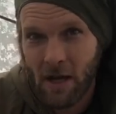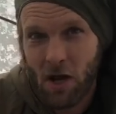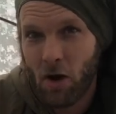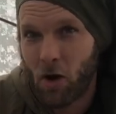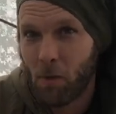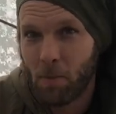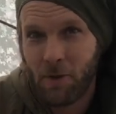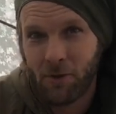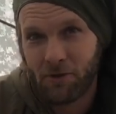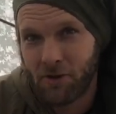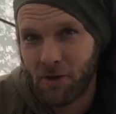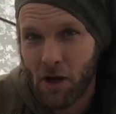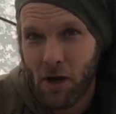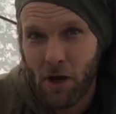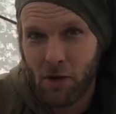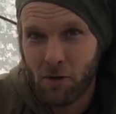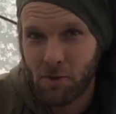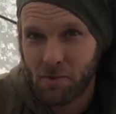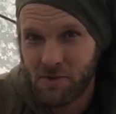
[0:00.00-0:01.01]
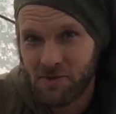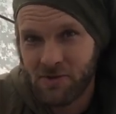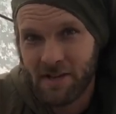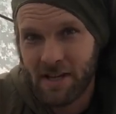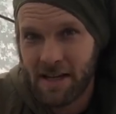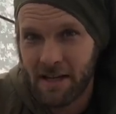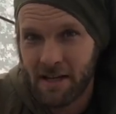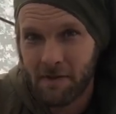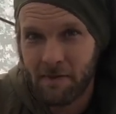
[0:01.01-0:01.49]
almost a
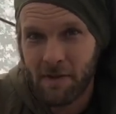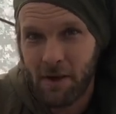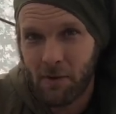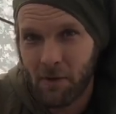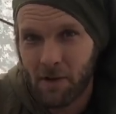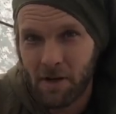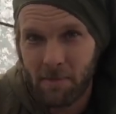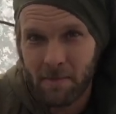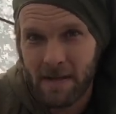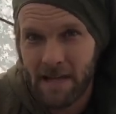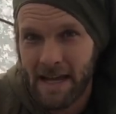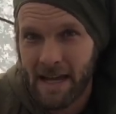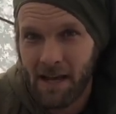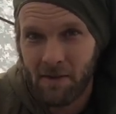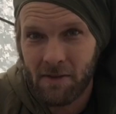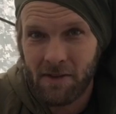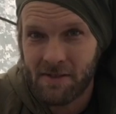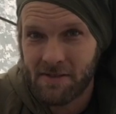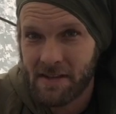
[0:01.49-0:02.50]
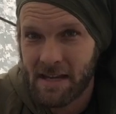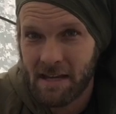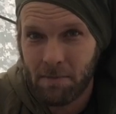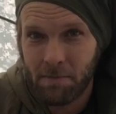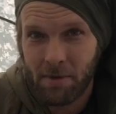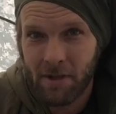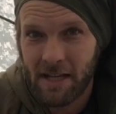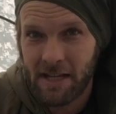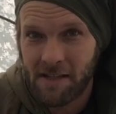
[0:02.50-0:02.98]
homestead, if they were going to be out in the
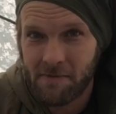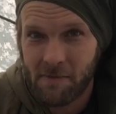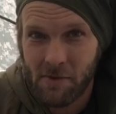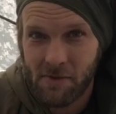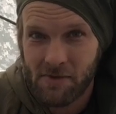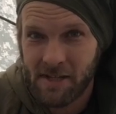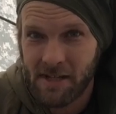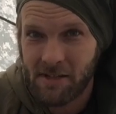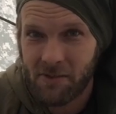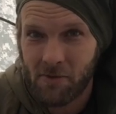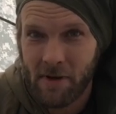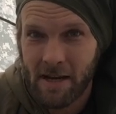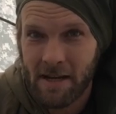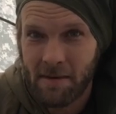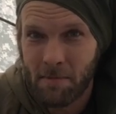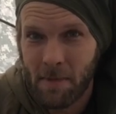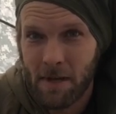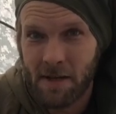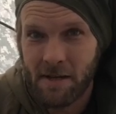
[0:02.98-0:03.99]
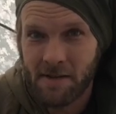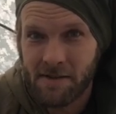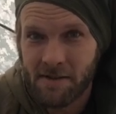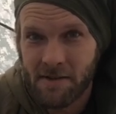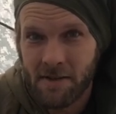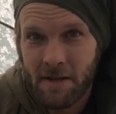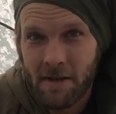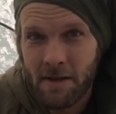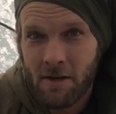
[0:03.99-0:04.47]
same place for 6 or 8
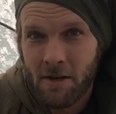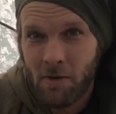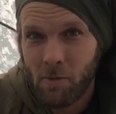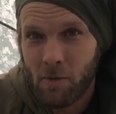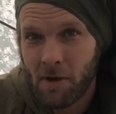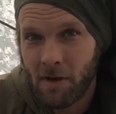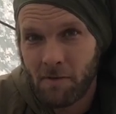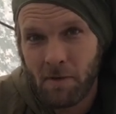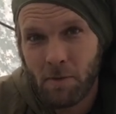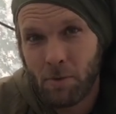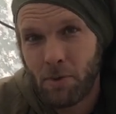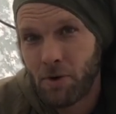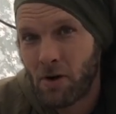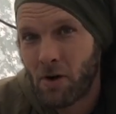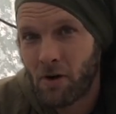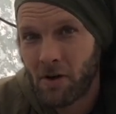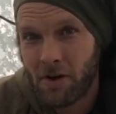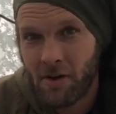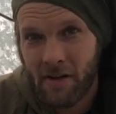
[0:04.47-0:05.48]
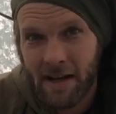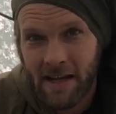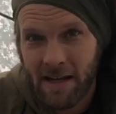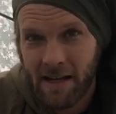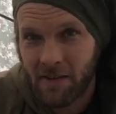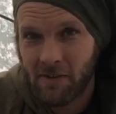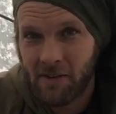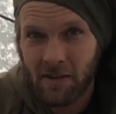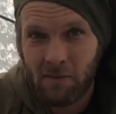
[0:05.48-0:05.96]
months. Well, if you put all your
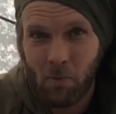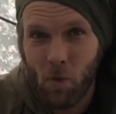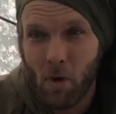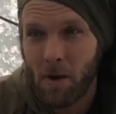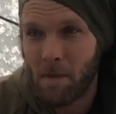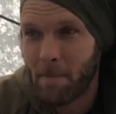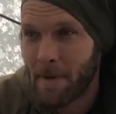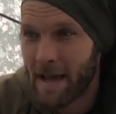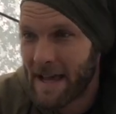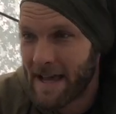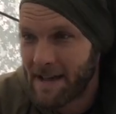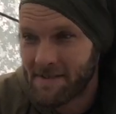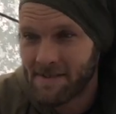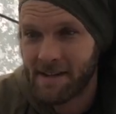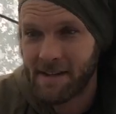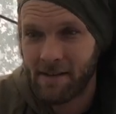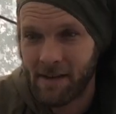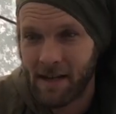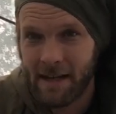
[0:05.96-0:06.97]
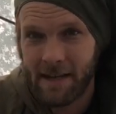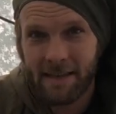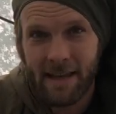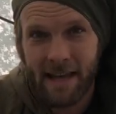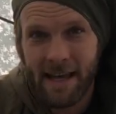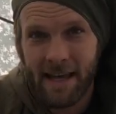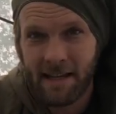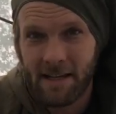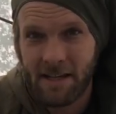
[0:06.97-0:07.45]
eggs in one basket like
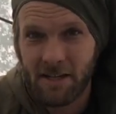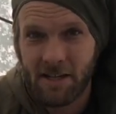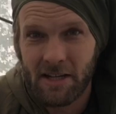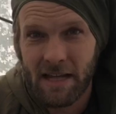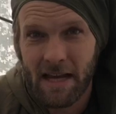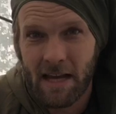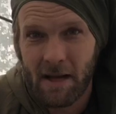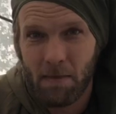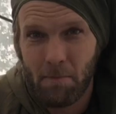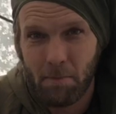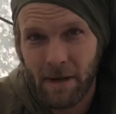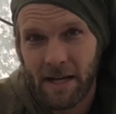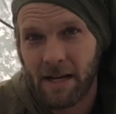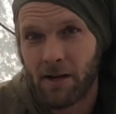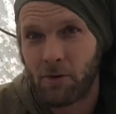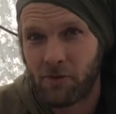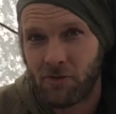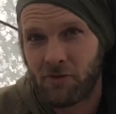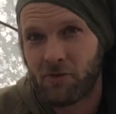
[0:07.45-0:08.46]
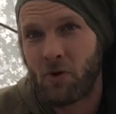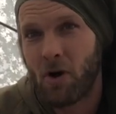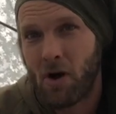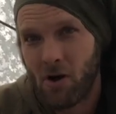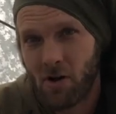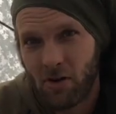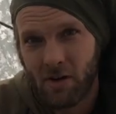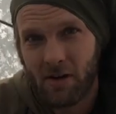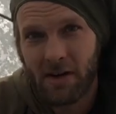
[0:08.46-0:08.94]
that, and you got a bigger,
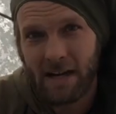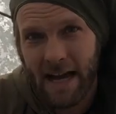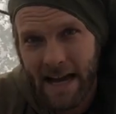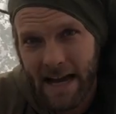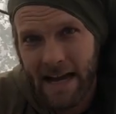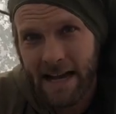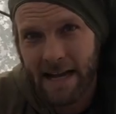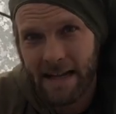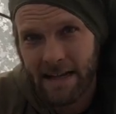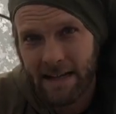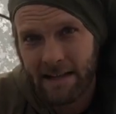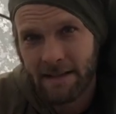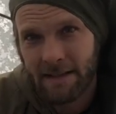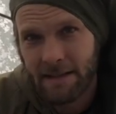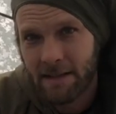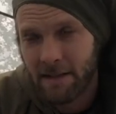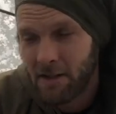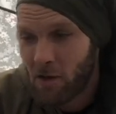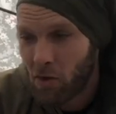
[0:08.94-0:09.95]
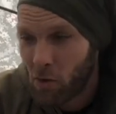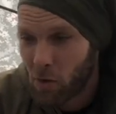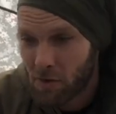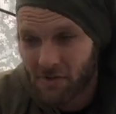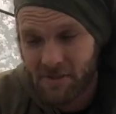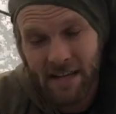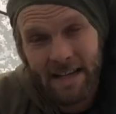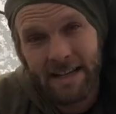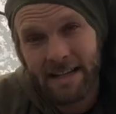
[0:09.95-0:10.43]
stronger guy, or
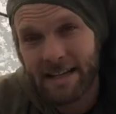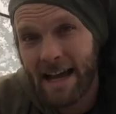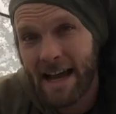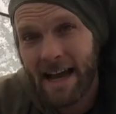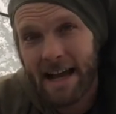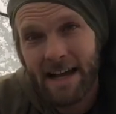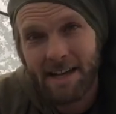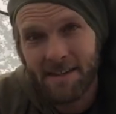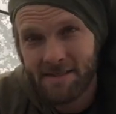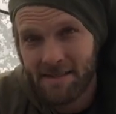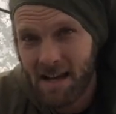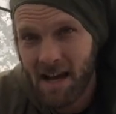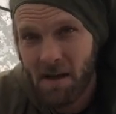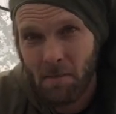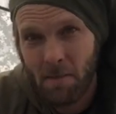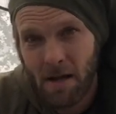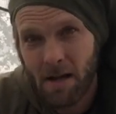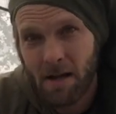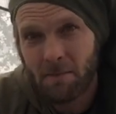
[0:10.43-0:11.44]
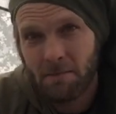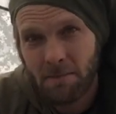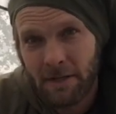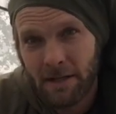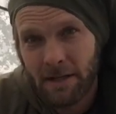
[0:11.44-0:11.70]
10 guys come up,